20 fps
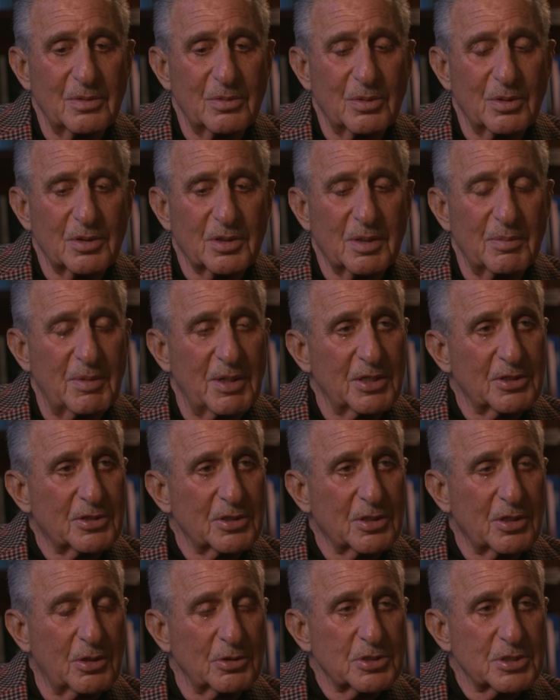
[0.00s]
we're committed
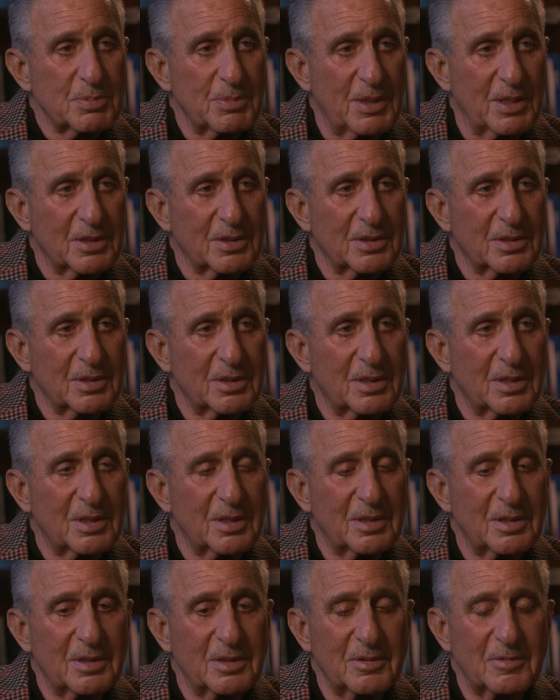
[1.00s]
to Coach Smith.
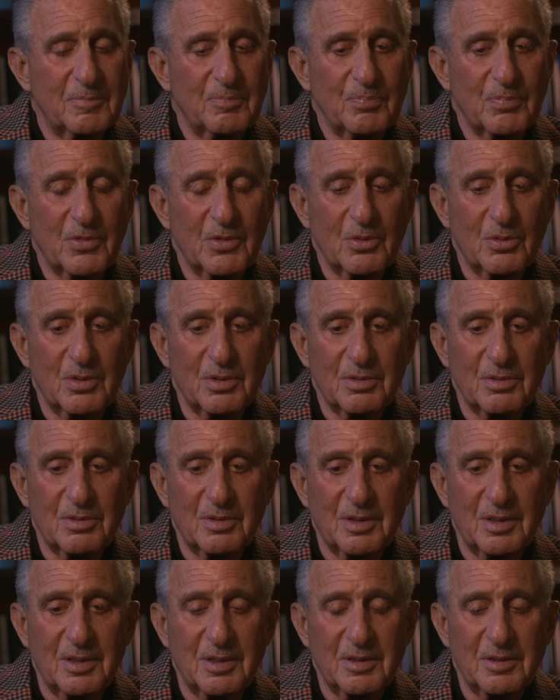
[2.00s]
Um,
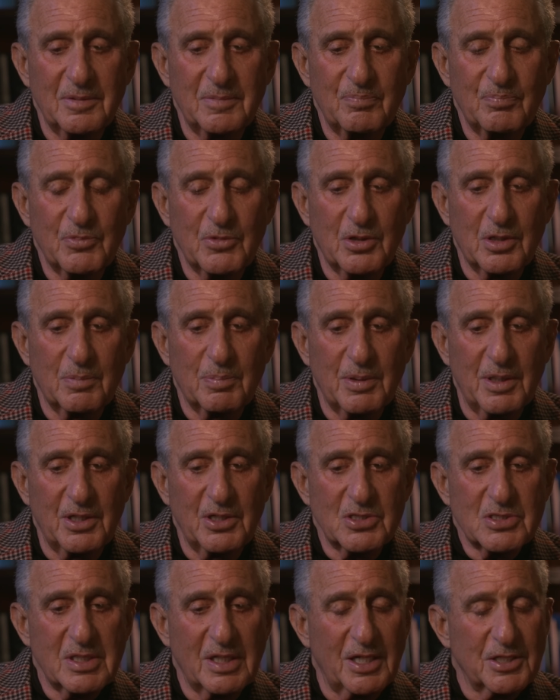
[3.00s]
we're uh, going to play
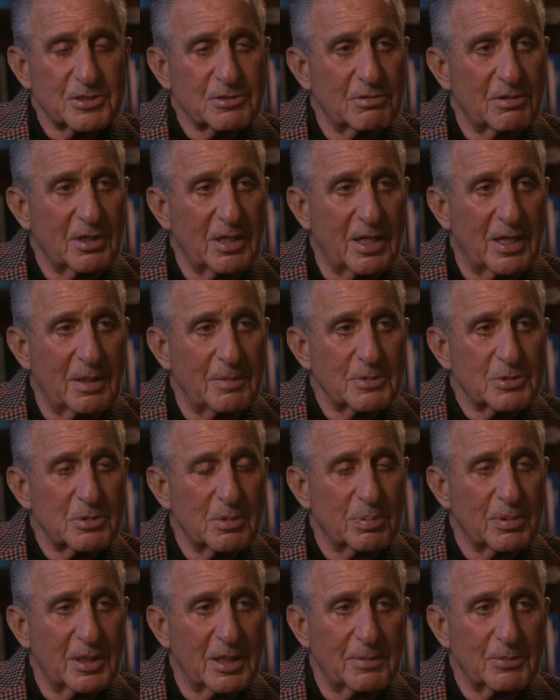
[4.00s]
these last three games.
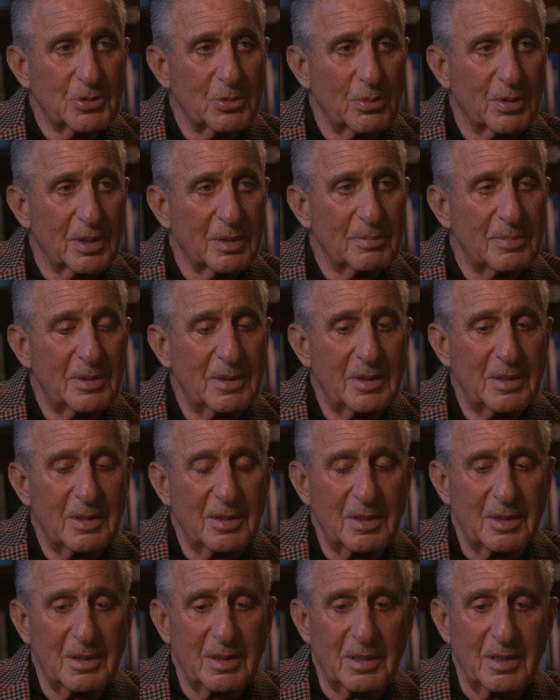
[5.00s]
We play them to win them,
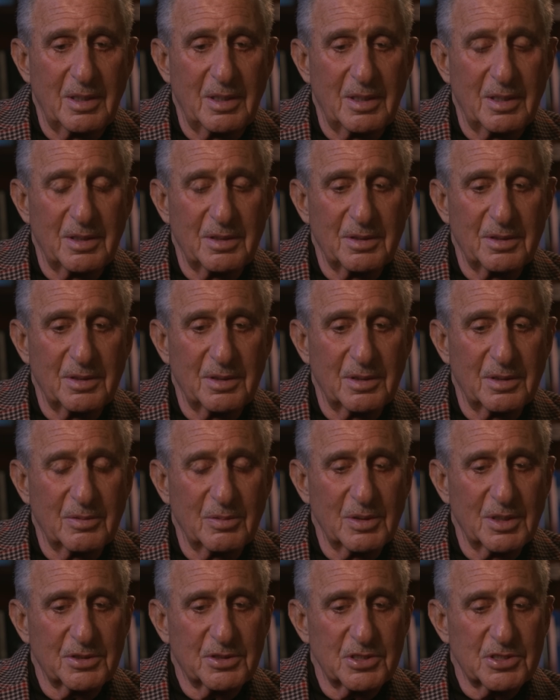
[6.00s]
and uh,
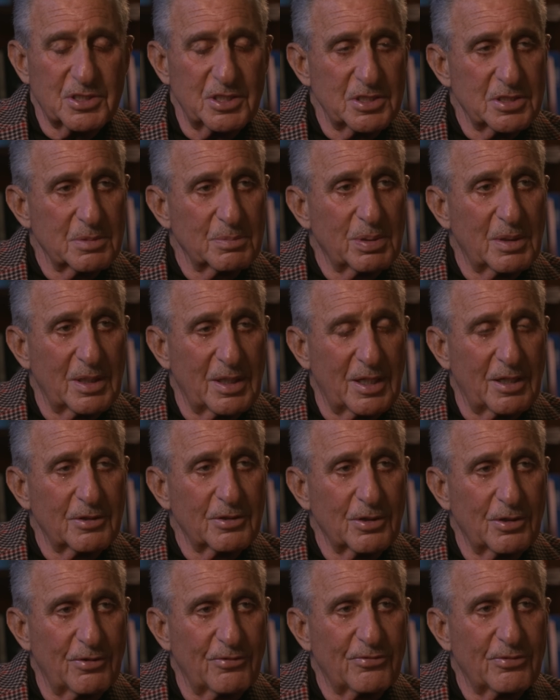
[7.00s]
we'll let the season play out
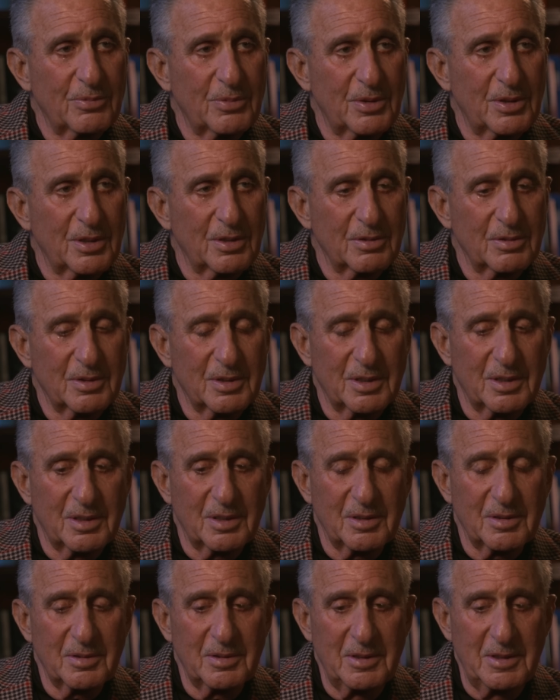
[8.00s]
and go from there.
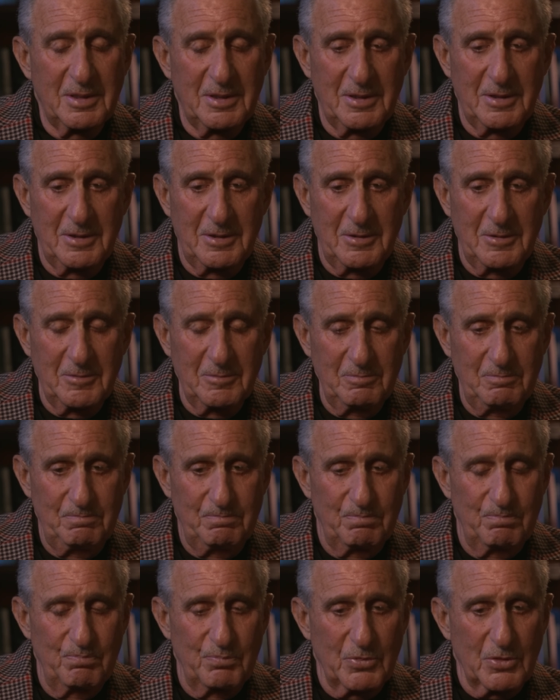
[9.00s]
Uh,
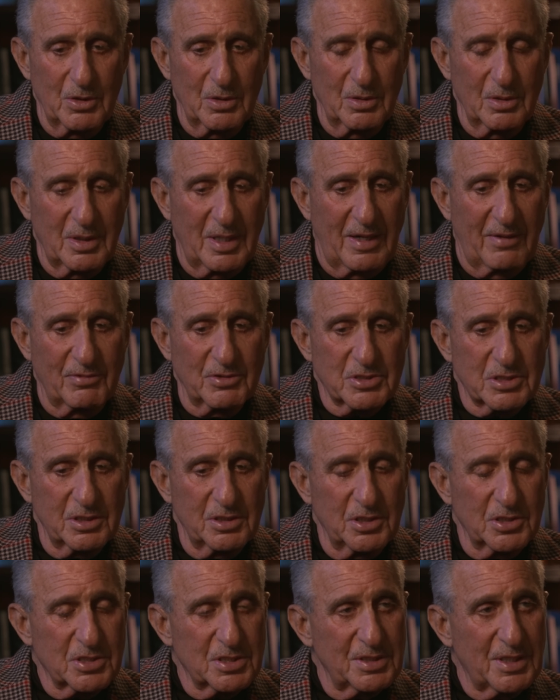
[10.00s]

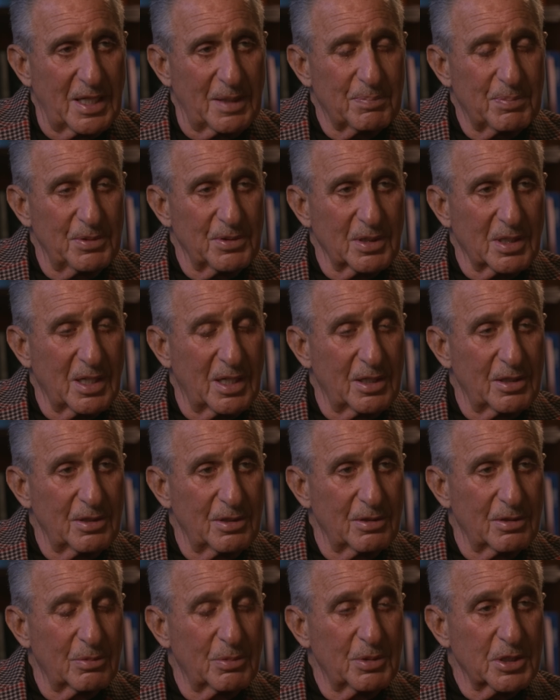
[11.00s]
obviously, this has not been the kind of
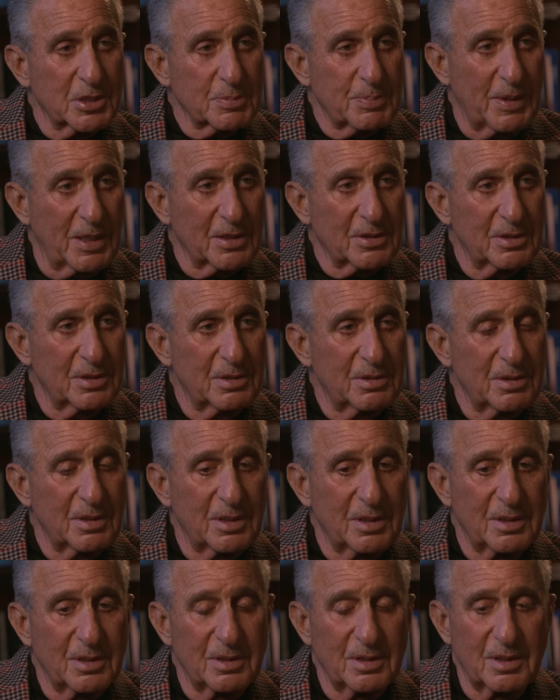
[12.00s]
year we expected,
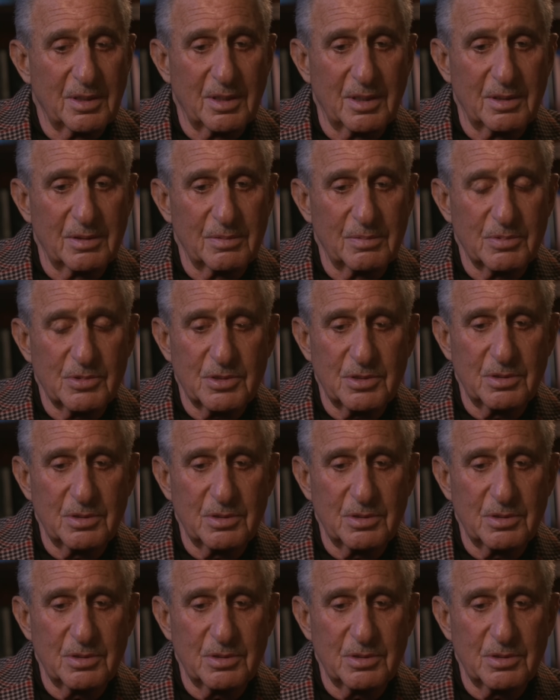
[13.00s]
and I,